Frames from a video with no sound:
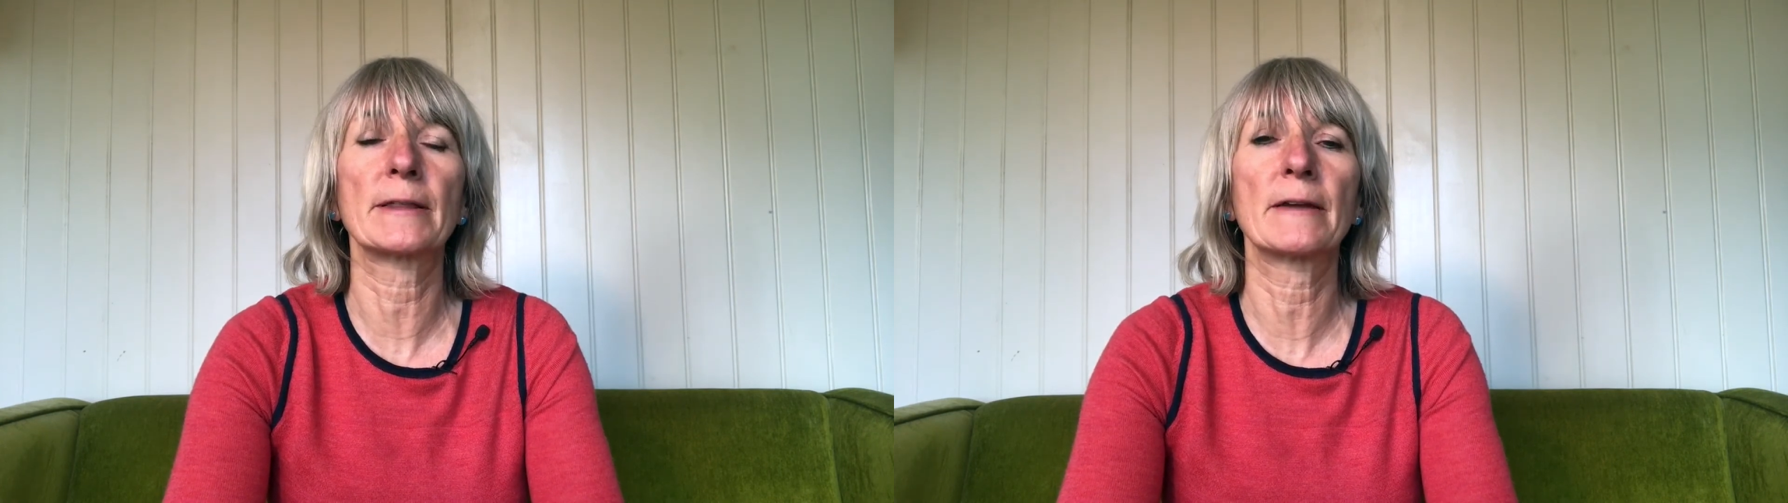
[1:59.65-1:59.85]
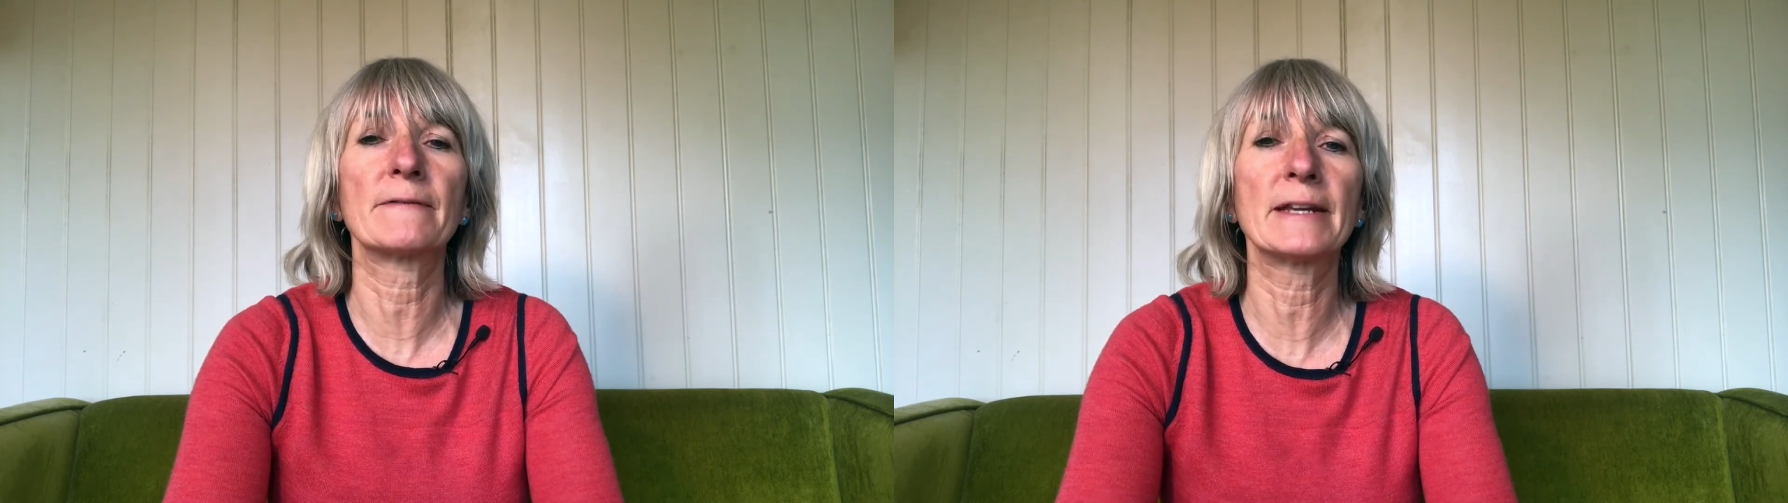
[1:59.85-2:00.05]

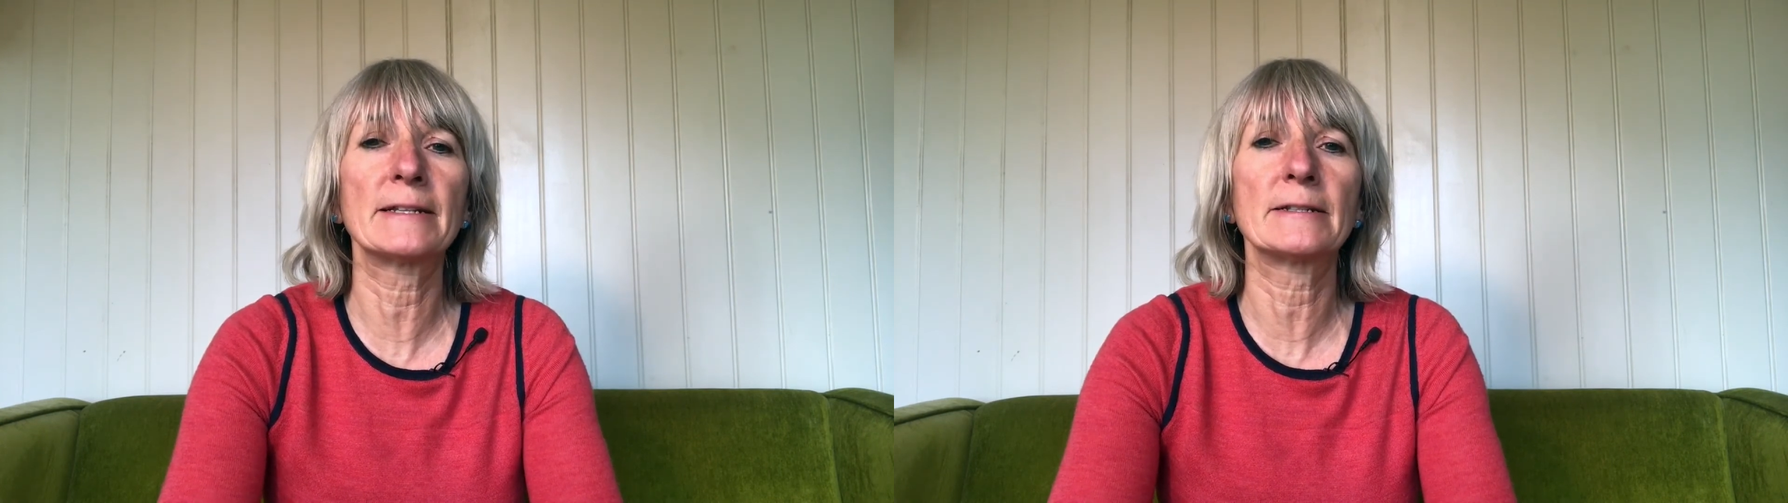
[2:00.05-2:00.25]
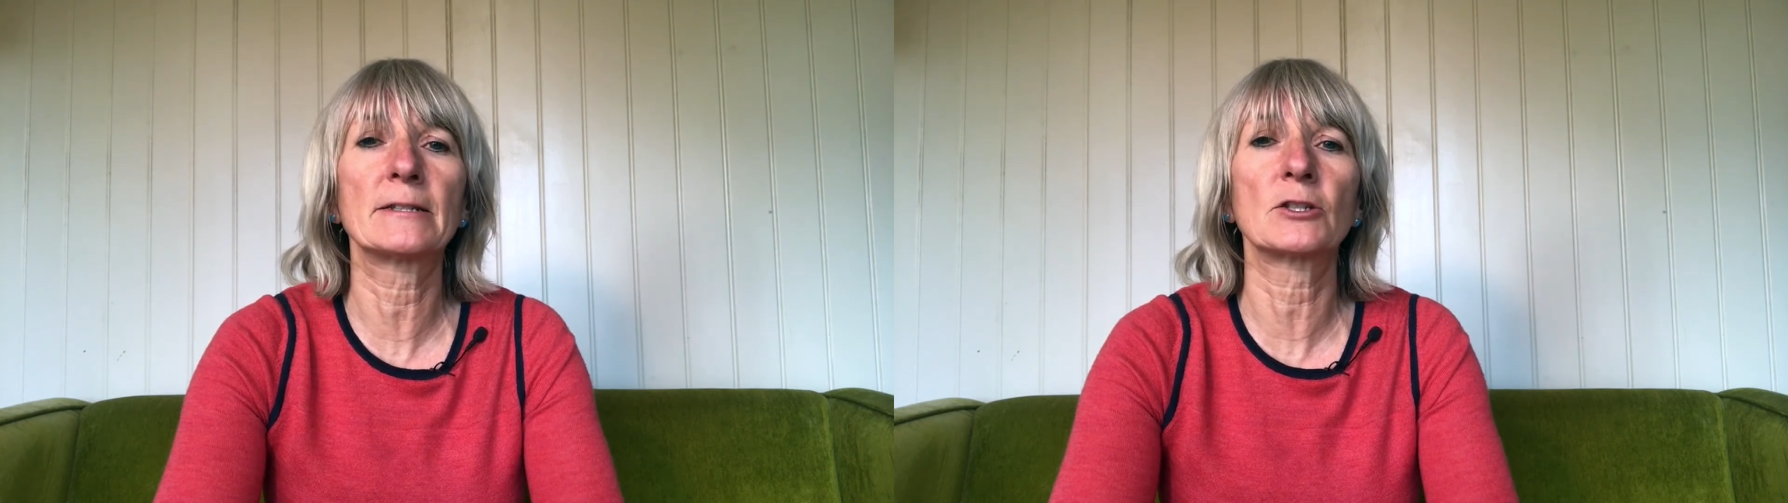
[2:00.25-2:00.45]
they've
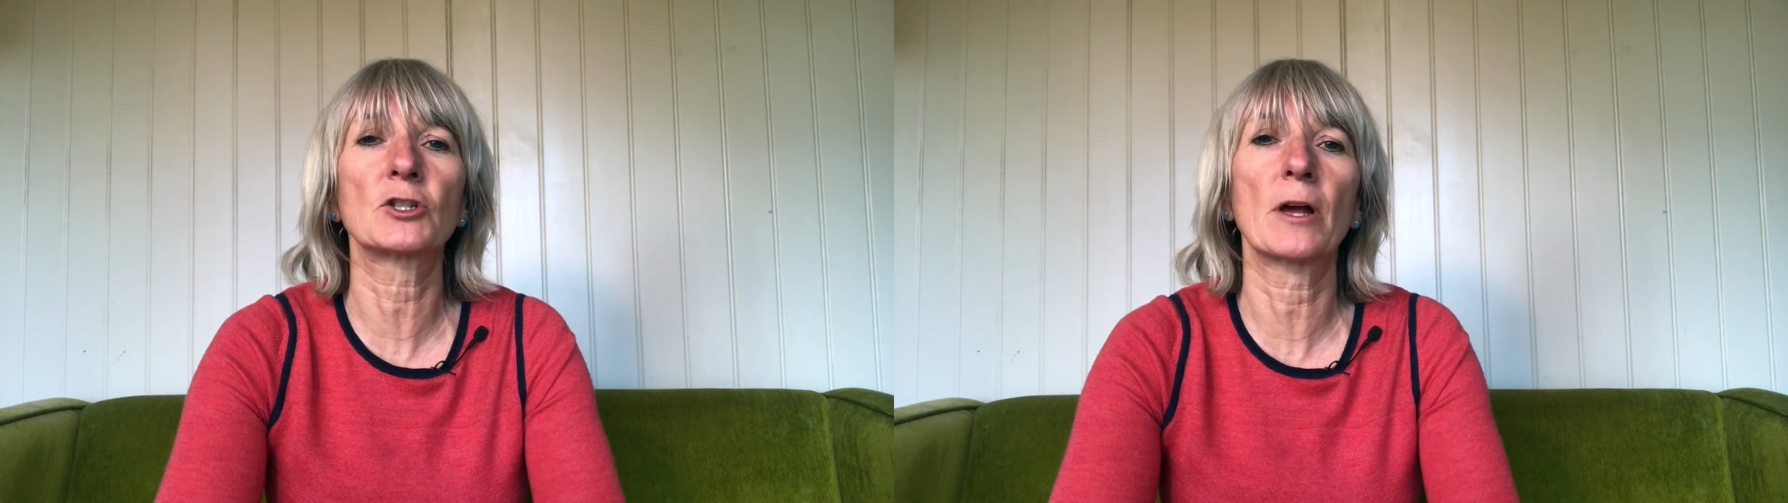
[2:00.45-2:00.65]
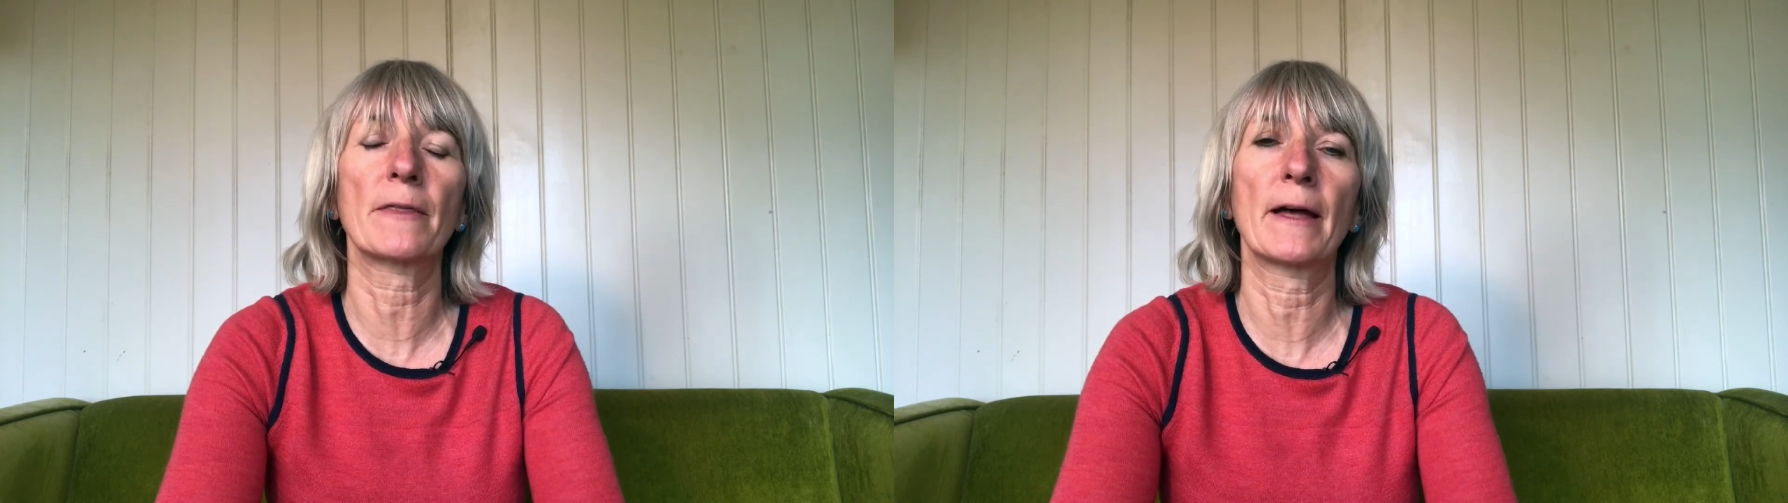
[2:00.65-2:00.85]
needed to shut